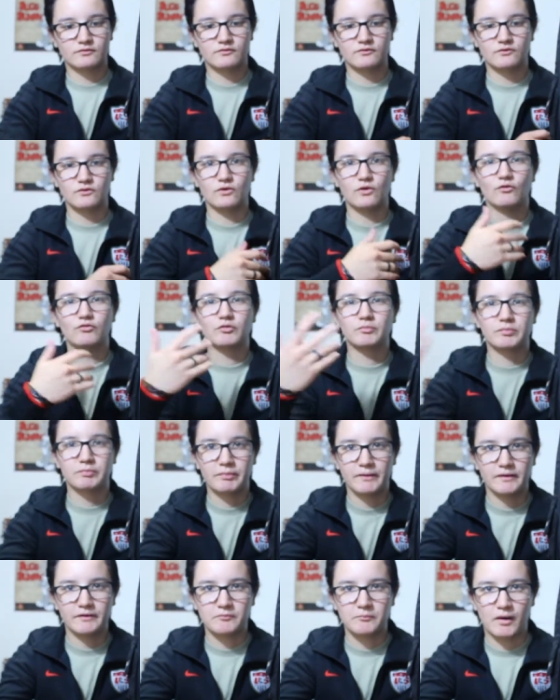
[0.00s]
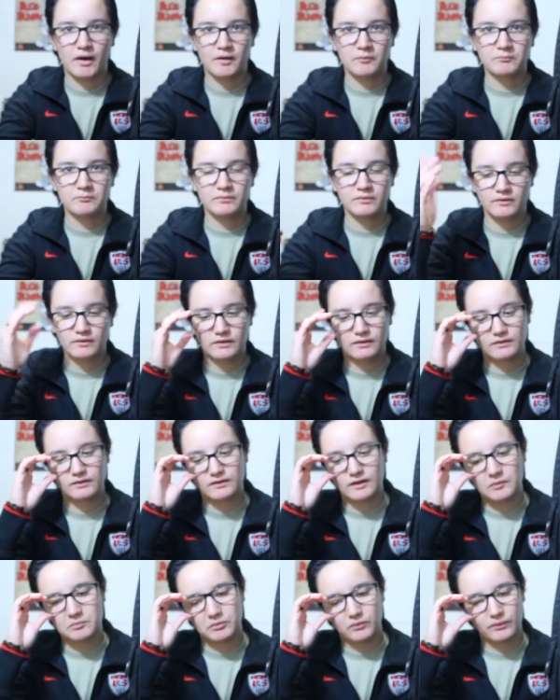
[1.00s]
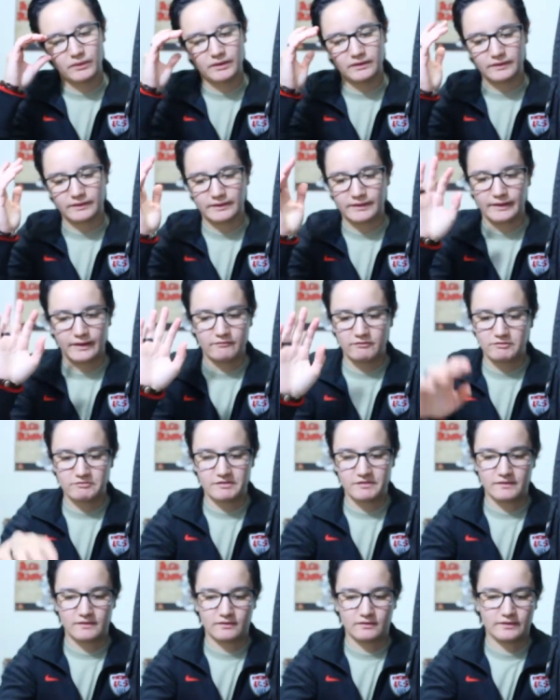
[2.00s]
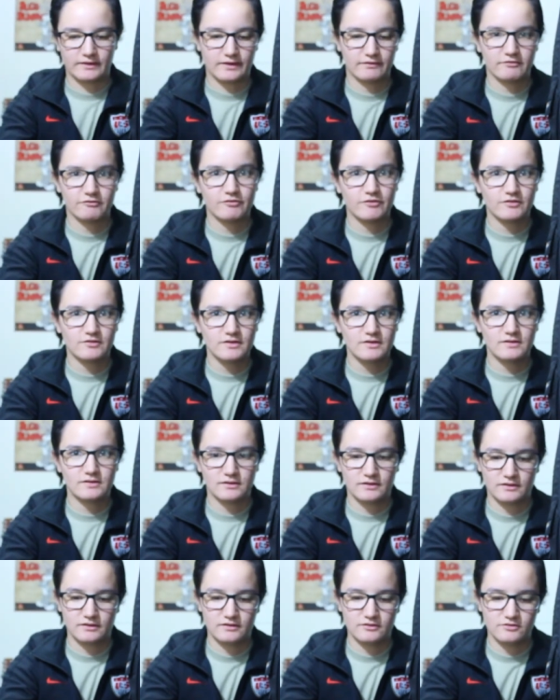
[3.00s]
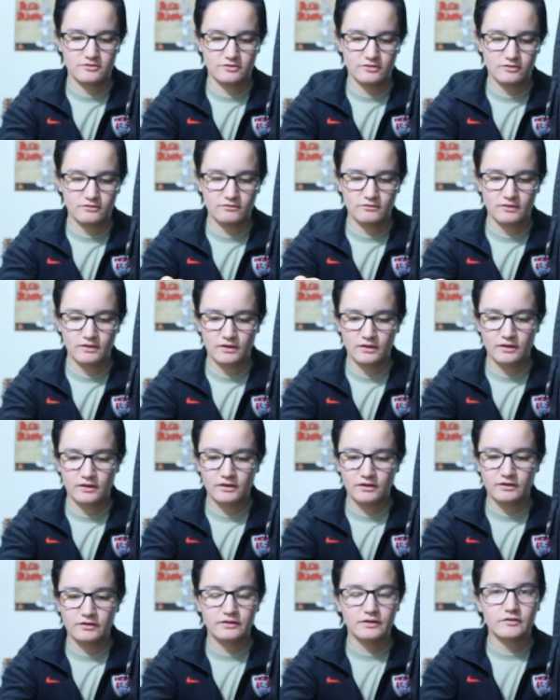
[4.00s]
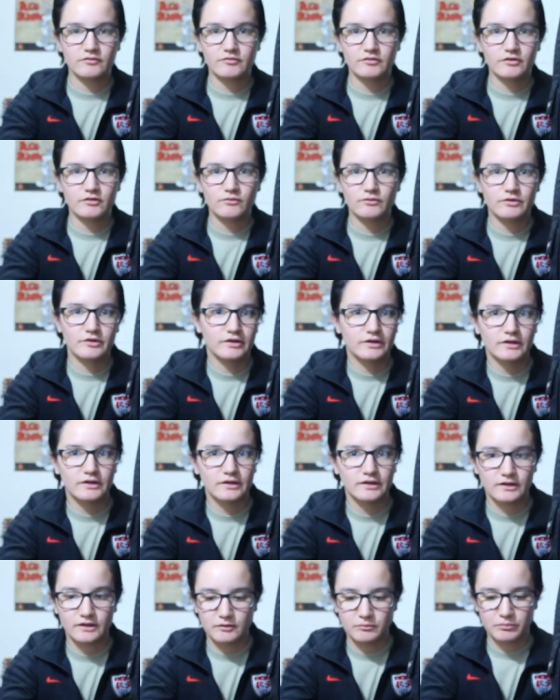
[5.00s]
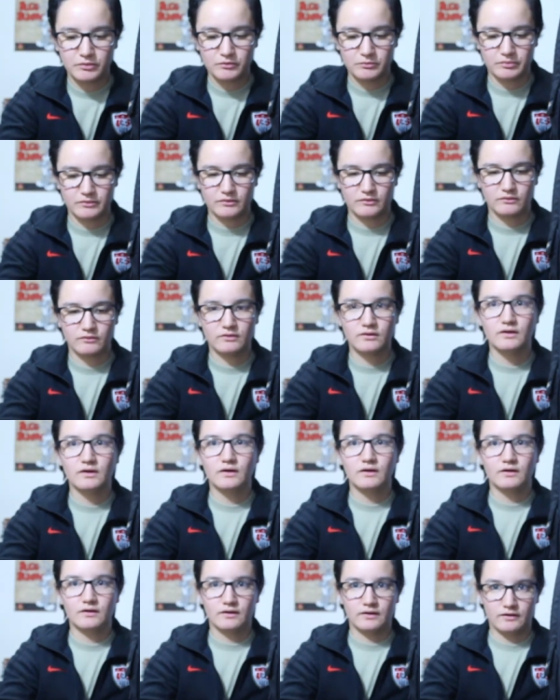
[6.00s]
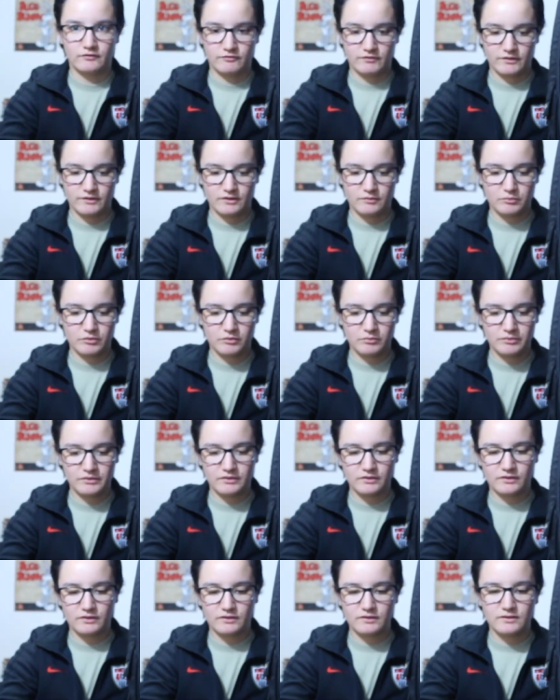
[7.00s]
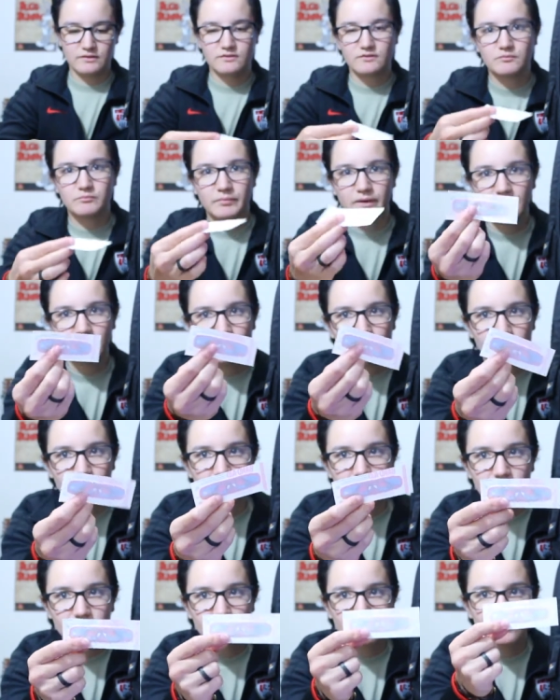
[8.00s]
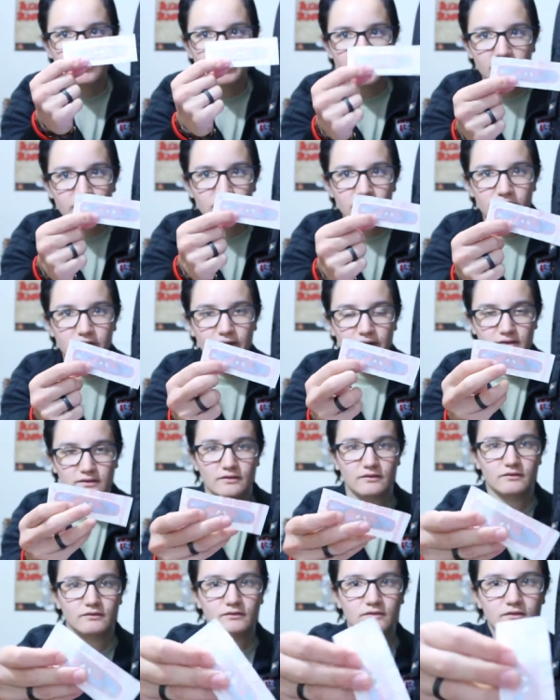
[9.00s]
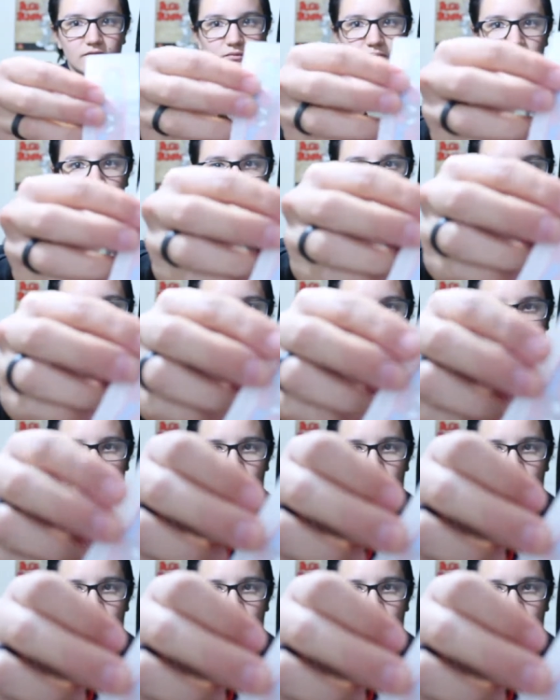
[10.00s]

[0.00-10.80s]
the overprepared mom in a type of way. Like I have everything. Like I have a first aid kit because you know, you never know when you're gonna get a boo boo. If you get a boo boo, you're gonna need some band aids. These are Spider. You can't tell. Maybe.